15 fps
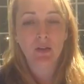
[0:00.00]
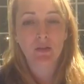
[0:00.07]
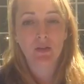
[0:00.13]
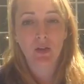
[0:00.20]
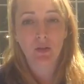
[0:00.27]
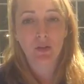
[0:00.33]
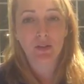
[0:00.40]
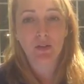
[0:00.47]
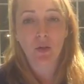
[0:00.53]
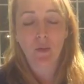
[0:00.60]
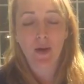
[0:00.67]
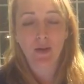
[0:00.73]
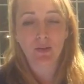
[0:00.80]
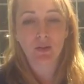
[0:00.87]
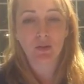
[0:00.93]
So let's go
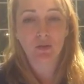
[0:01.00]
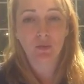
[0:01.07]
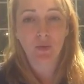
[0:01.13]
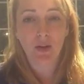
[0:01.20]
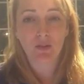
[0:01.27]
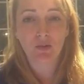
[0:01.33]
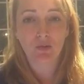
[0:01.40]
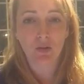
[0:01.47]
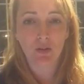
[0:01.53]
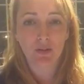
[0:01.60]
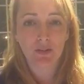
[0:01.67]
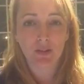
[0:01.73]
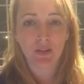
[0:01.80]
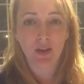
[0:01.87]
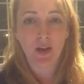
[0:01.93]
back to the
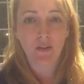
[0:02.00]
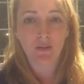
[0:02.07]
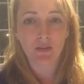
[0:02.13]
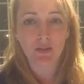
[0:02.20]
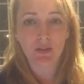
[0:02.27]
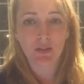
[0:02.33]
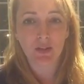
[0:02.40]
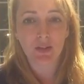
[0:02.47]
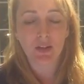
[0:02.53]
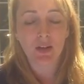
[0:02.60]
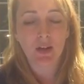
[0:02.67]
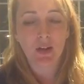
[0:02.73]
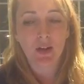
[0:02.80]
restaurants in Galveston.